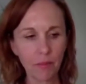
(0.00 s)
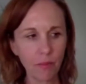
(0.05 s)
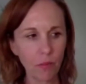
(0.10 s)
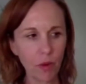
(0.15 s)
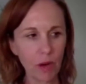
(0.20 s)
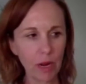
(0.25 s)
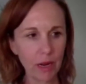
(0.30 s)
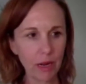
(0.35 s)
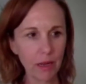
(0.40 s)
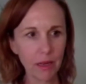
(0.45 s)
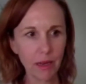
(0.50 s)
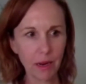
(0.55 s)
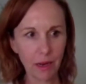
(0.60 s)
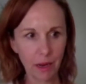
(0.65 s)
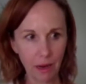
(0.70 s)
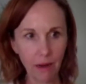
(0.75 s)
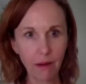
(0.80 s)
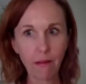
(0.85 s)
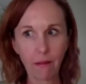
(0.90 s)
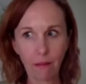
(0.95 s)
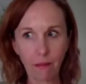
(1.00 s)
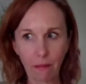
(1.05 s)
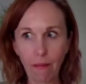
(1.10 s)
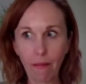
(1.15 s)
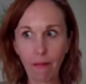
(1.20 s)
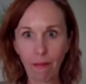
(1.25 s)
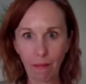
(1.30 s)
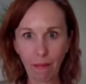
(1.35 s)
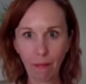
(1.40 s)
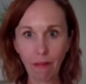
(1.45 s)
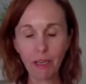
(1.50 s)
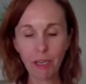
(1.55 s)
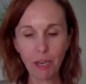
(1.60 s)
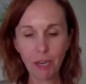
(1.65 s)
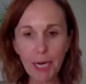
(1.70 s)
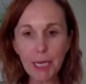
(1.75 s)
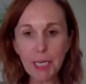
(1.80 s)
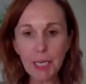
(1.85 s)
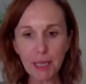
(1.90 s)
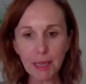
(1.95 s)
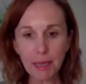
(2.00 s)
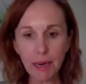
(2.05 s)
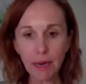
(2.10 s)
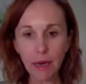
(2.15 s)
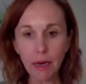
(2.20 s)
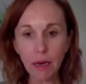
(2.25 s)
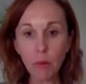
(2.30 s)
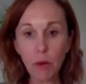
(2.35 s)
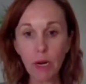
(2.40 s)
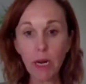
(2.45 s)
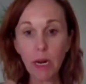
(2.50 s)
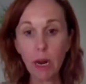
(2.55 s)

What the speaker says: we can see changes in.